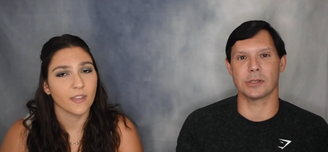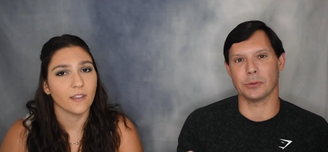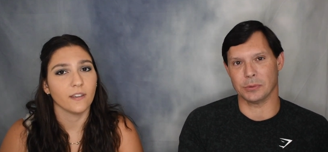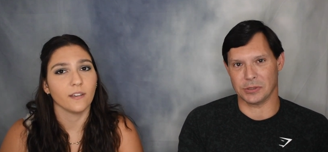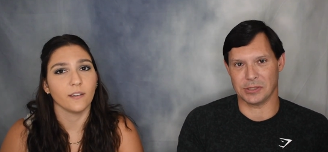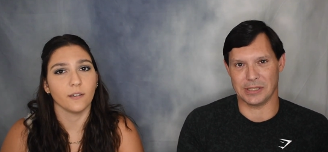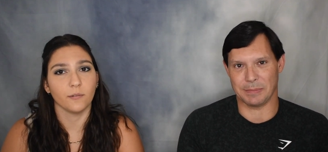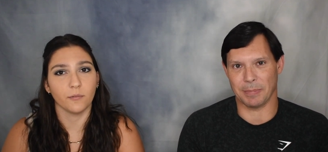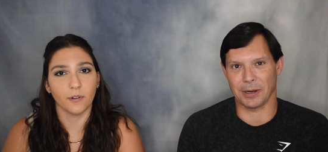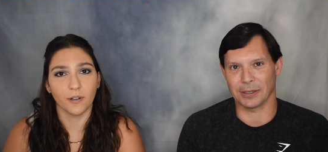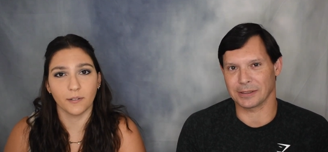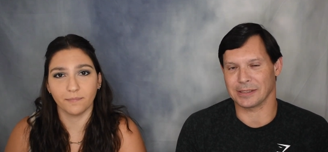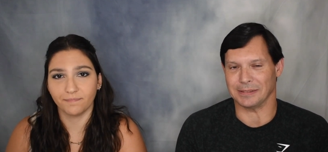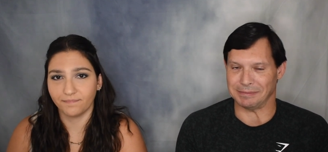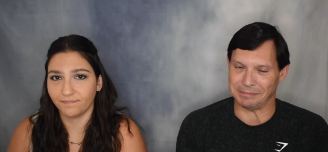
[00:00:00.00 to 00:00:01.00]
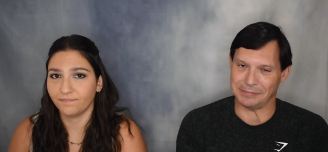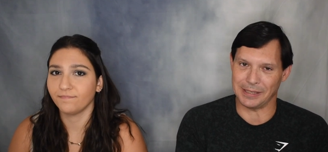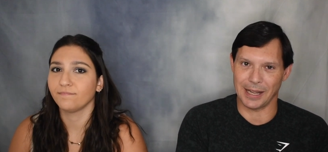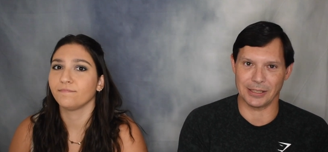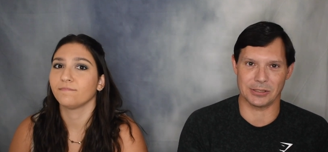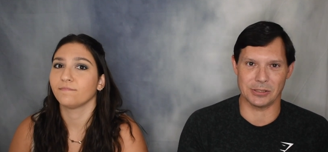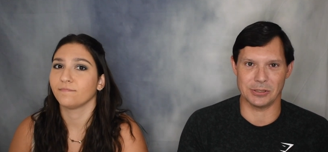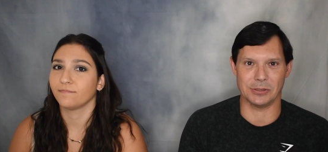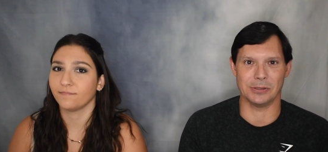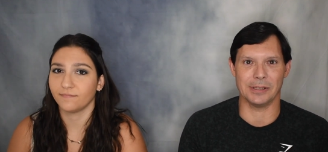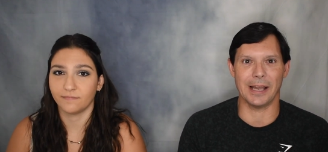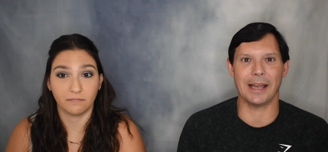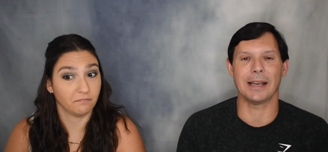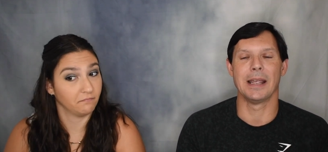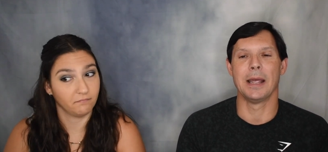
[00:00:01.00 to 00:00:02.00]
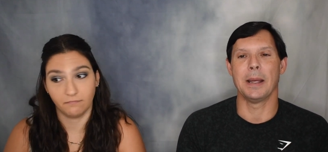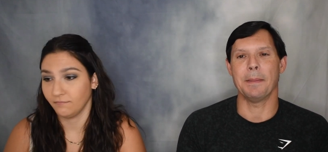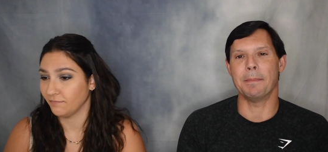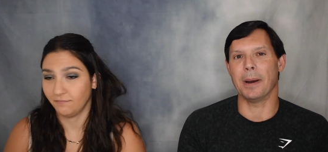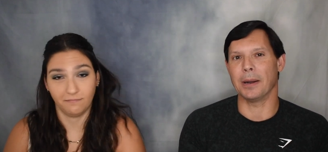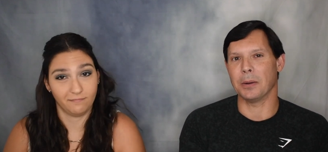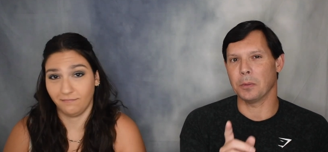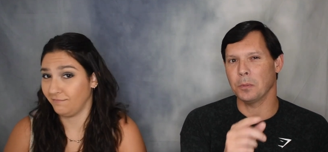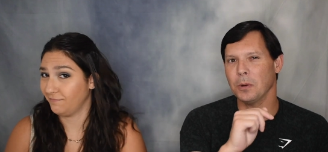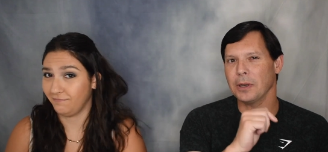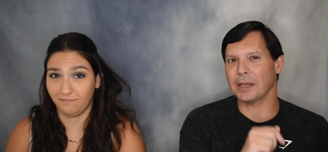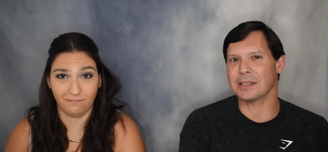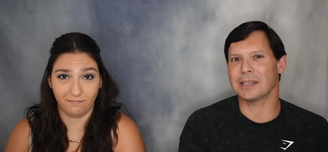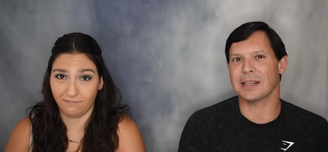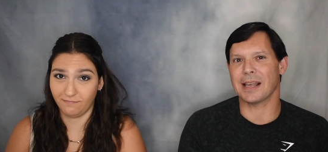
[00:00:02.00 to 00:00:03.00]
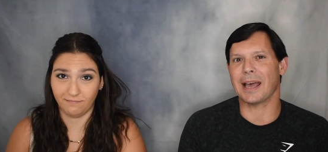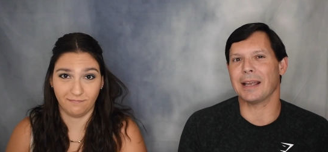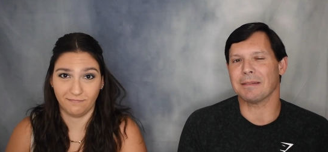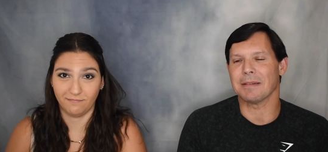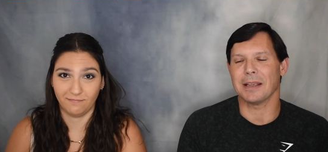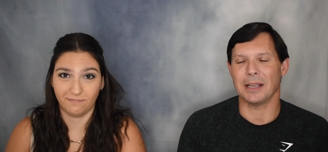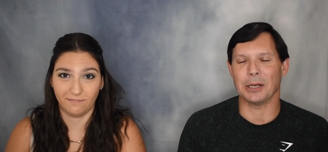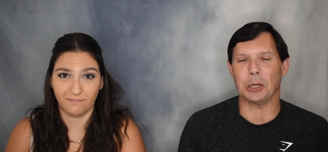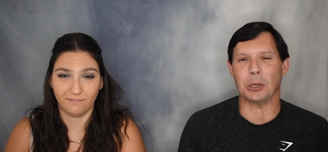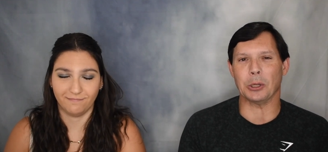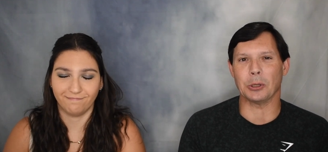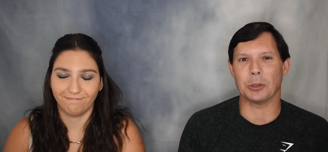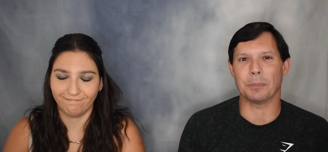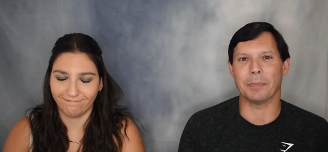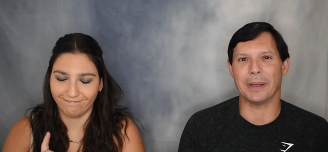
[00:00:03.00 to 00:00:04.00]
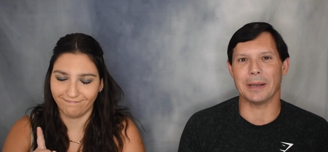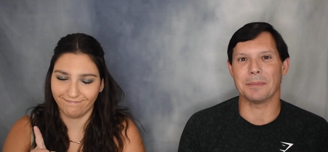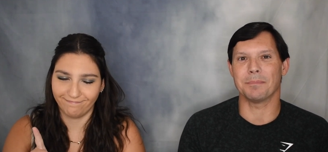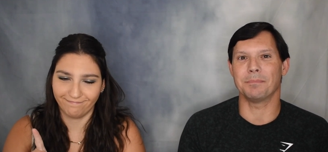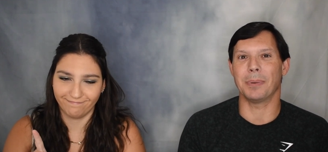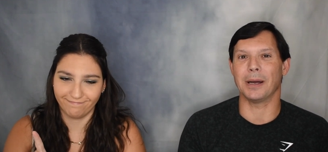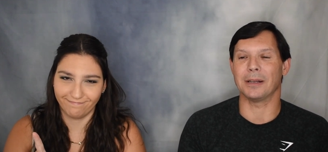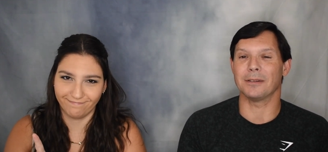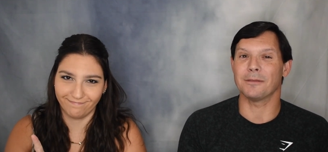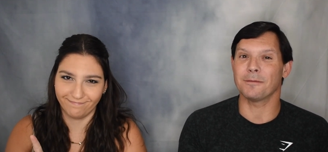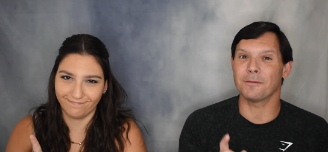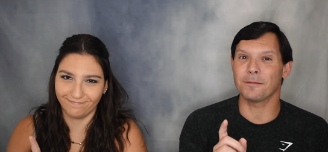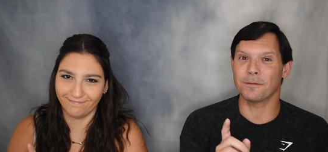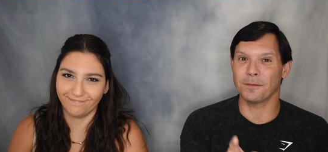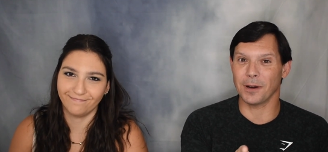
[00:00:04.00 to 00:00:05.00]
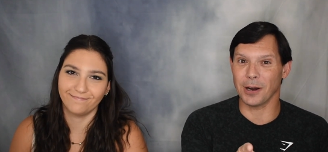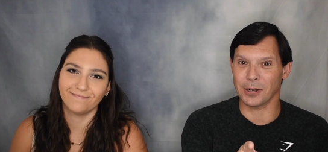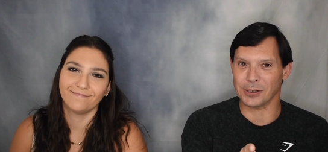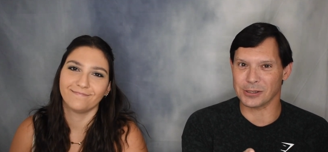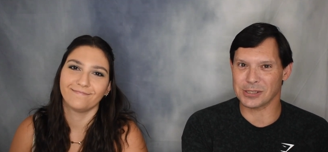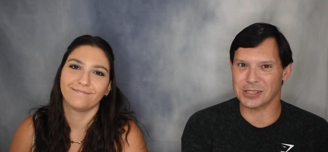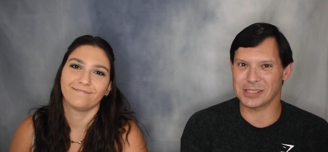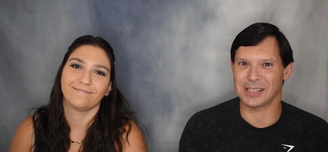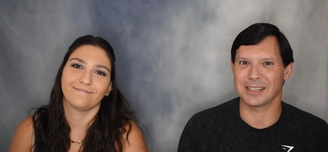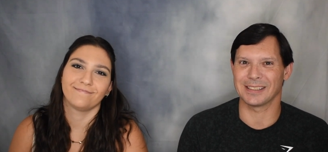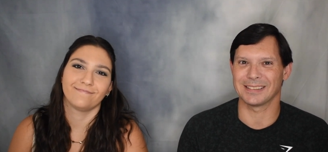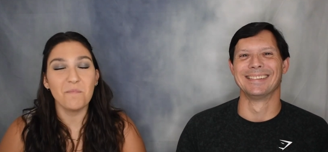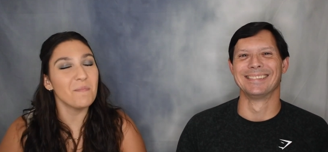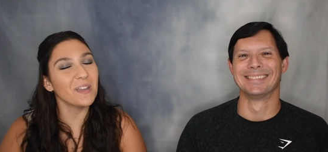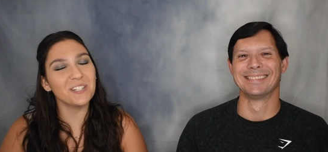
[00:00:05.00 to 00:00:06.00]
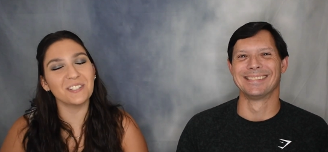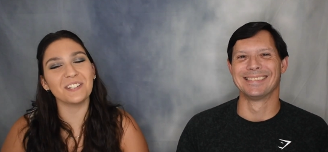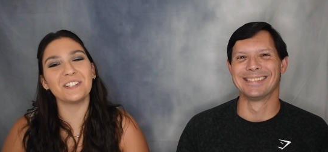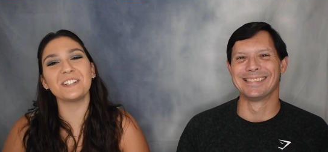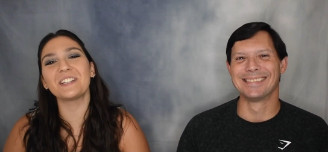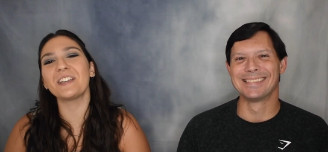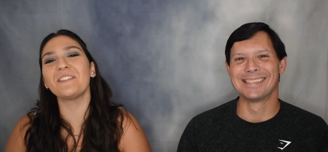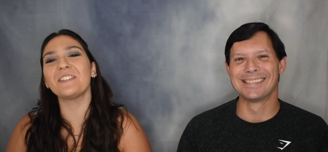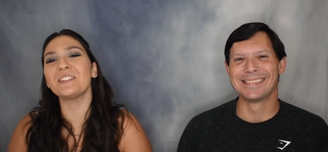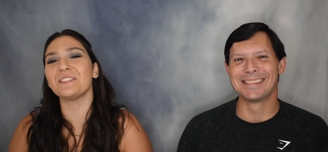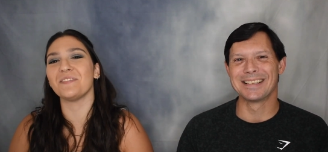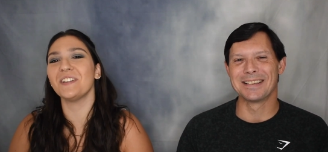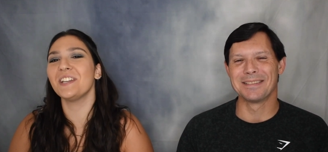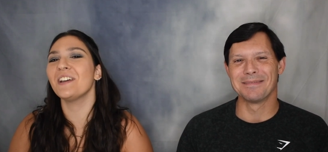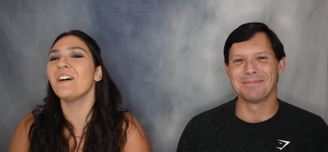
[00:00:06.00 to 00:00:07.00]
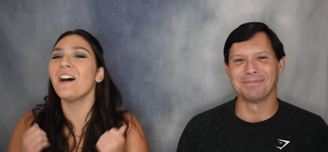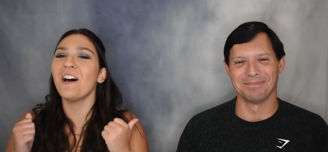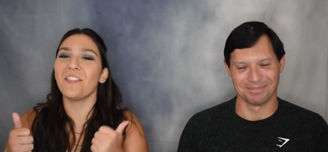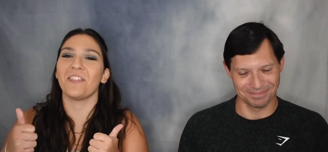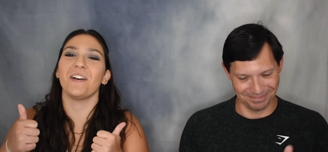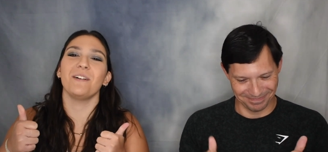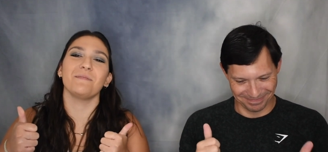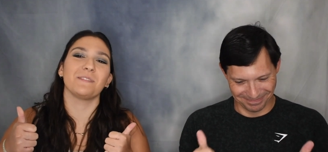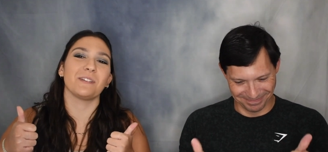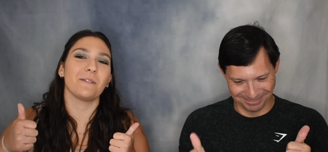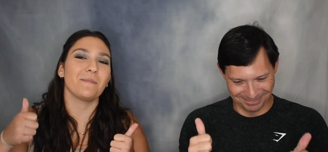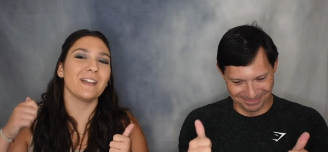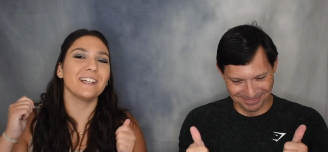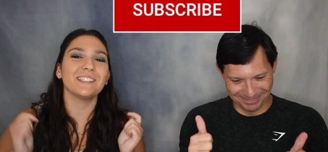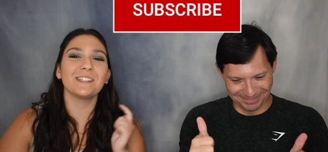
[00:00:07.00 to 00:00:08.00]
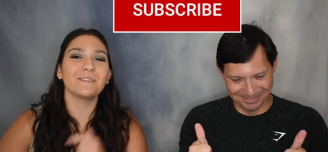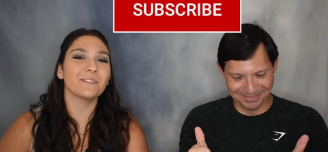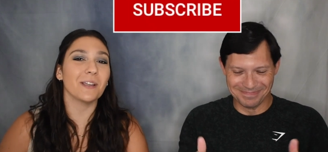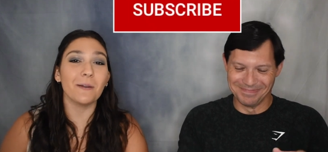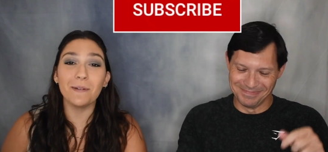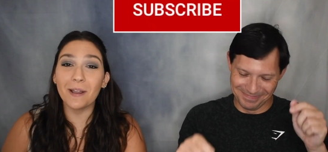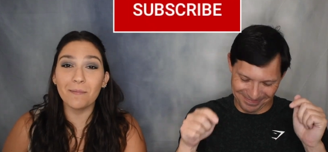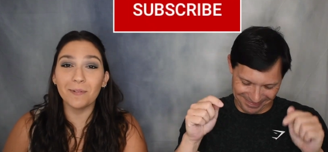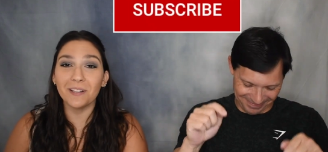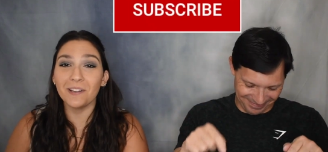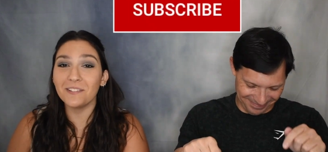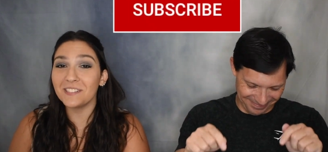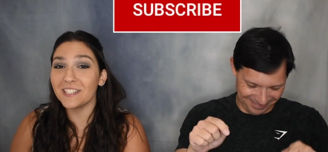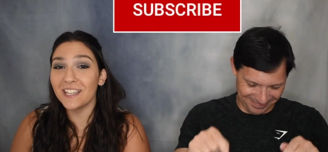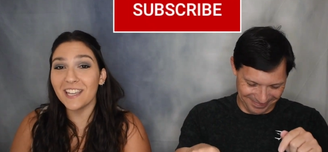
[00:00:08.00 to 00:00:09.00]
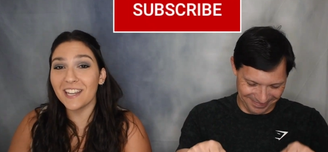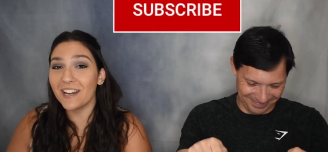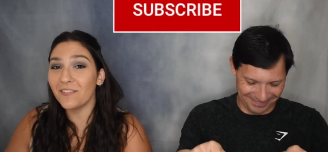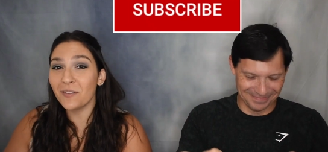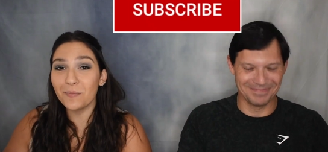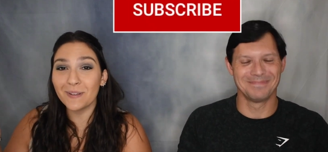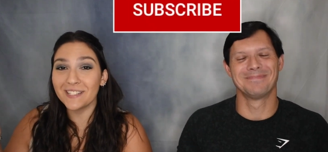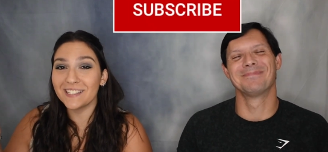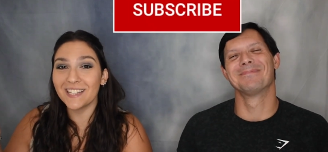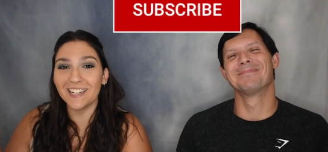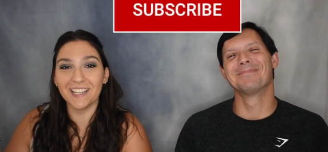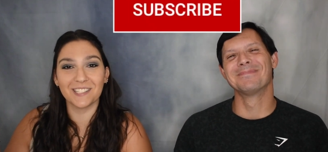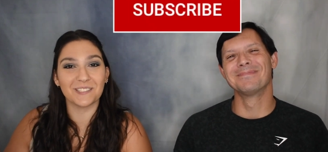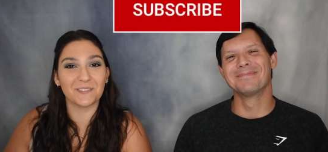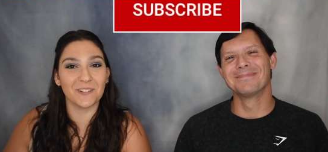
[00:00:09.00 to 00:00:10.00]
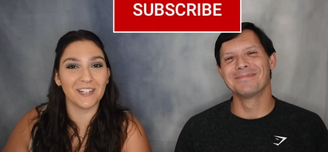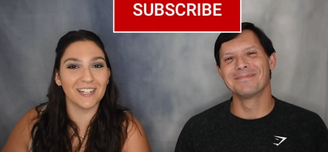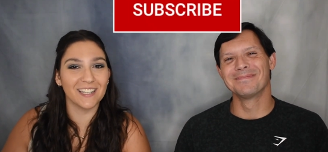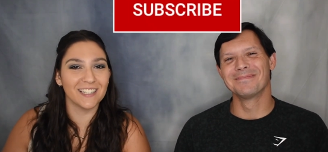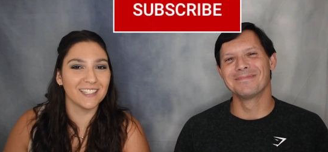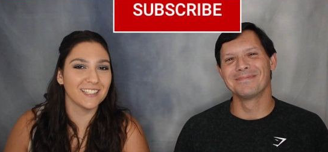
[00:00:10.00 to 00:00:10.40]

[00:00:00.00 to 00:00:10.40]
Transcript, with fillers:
Speaker 1: it was debunked not to do that. But we'll get to that in a little bit. But first,
Speaker 2: make sure you give this video a thumbs up and subscribe down below so you never miss the next one.